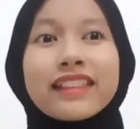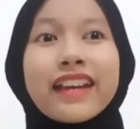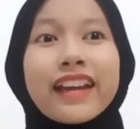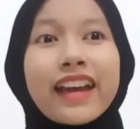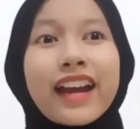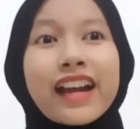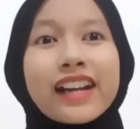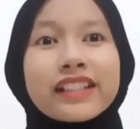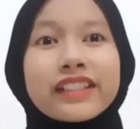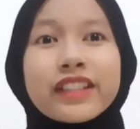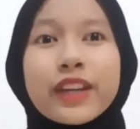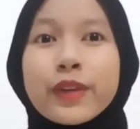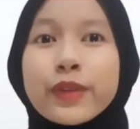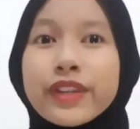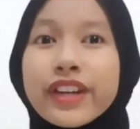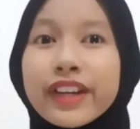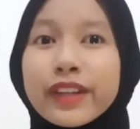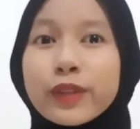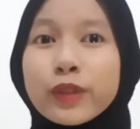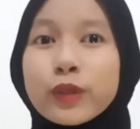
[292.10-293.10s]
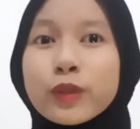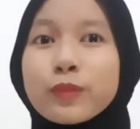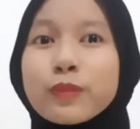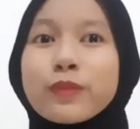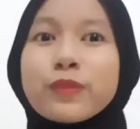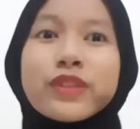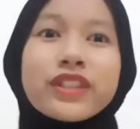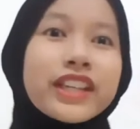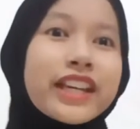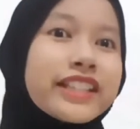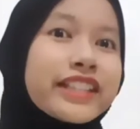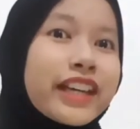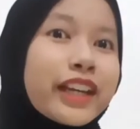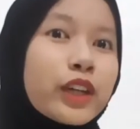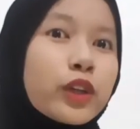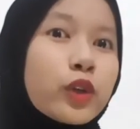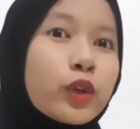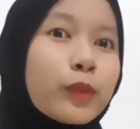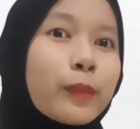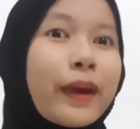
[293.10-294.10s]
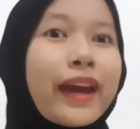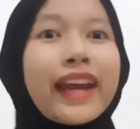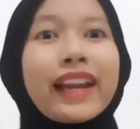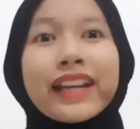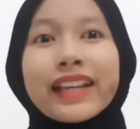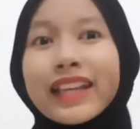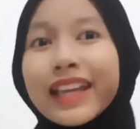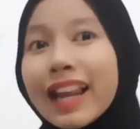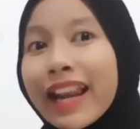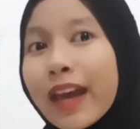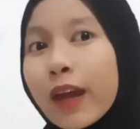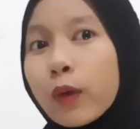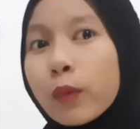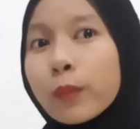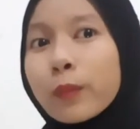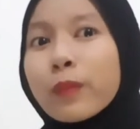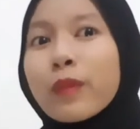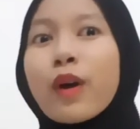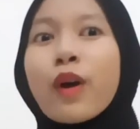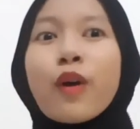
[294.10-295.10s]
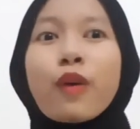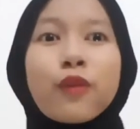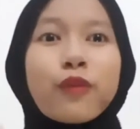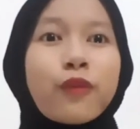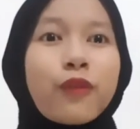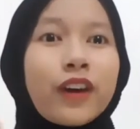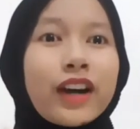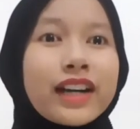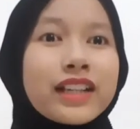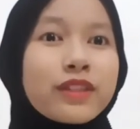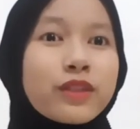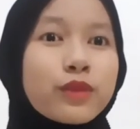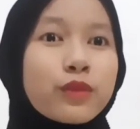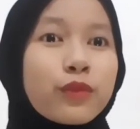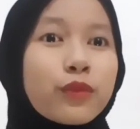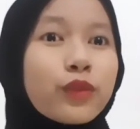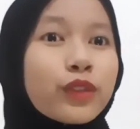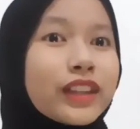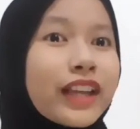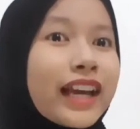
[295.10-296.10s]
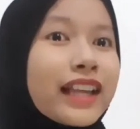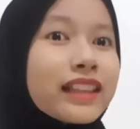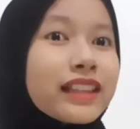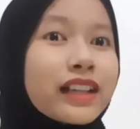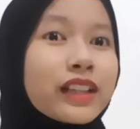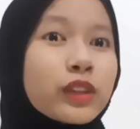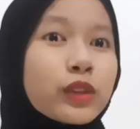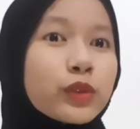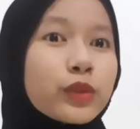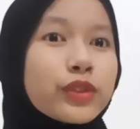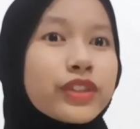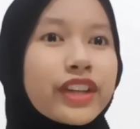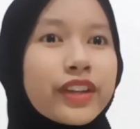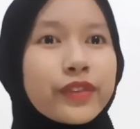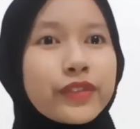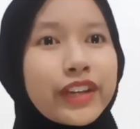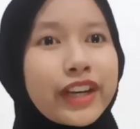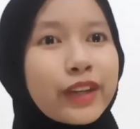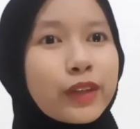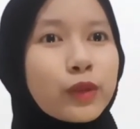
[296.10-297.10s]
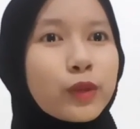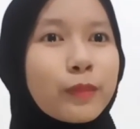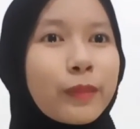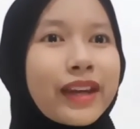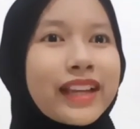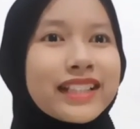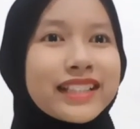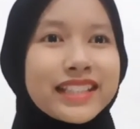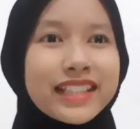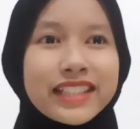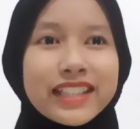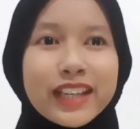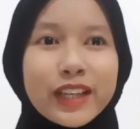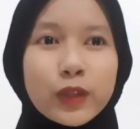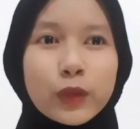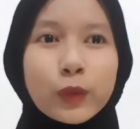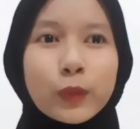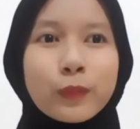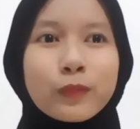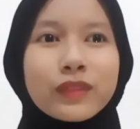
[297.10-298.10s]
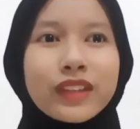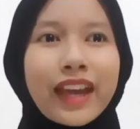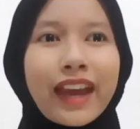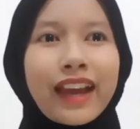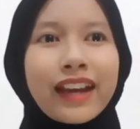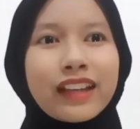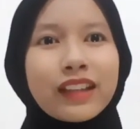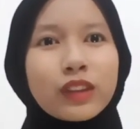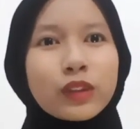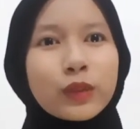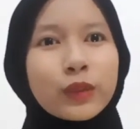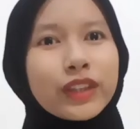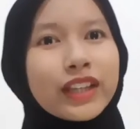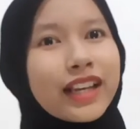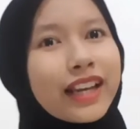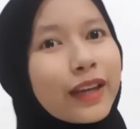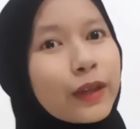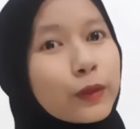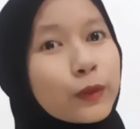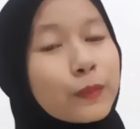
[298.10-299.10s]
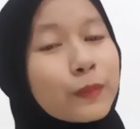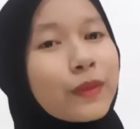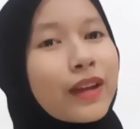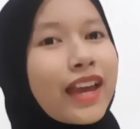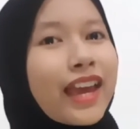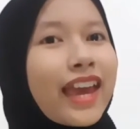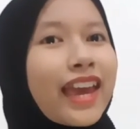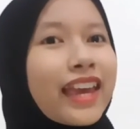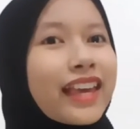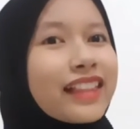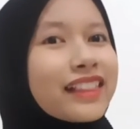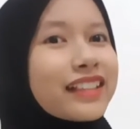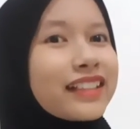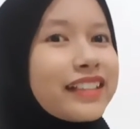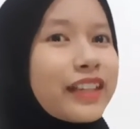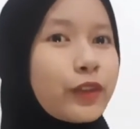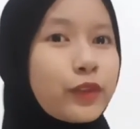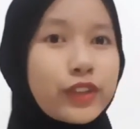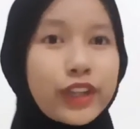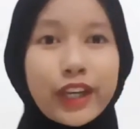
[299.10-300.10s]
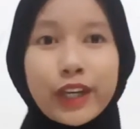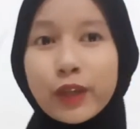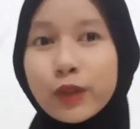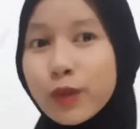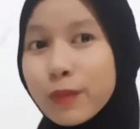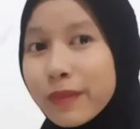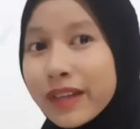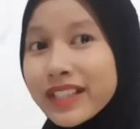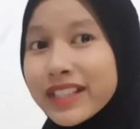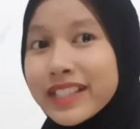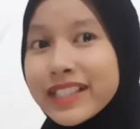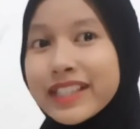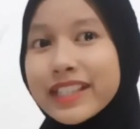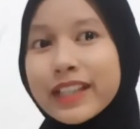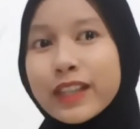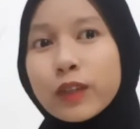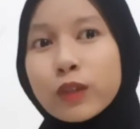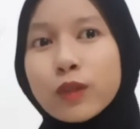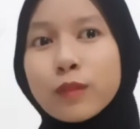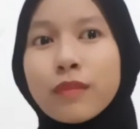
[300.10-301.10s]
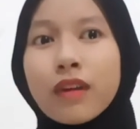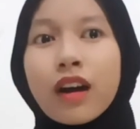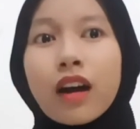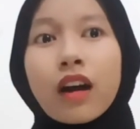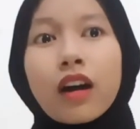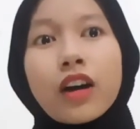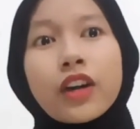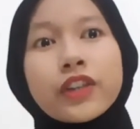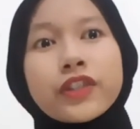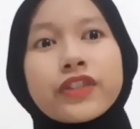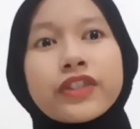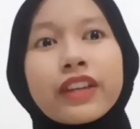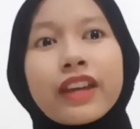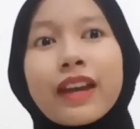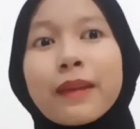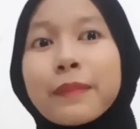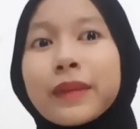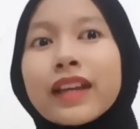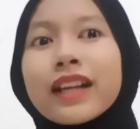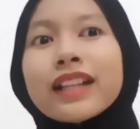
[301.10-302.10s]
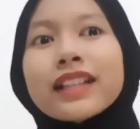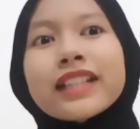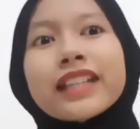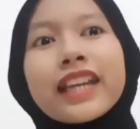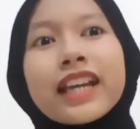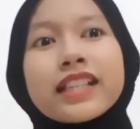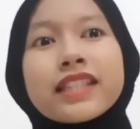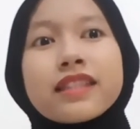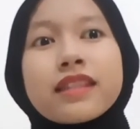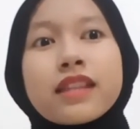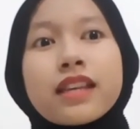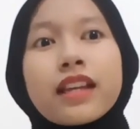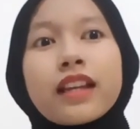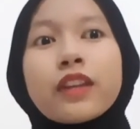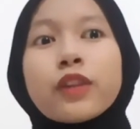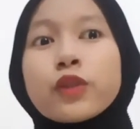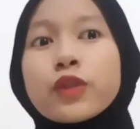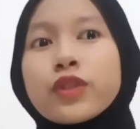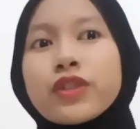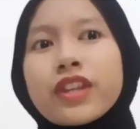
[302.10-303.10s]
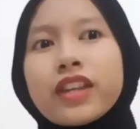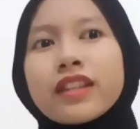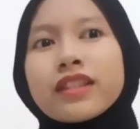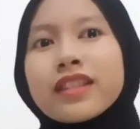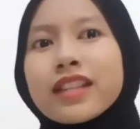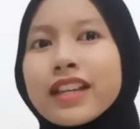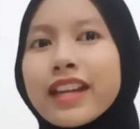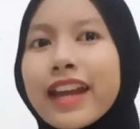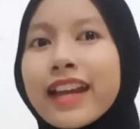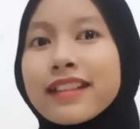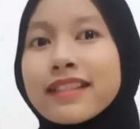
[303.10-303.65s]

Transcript: They are duodenum, jejunum, and ileum. First, food enter to duodenum and jejunum, then into ileum. In the duodenum and jejunum occurs chemical digestion using three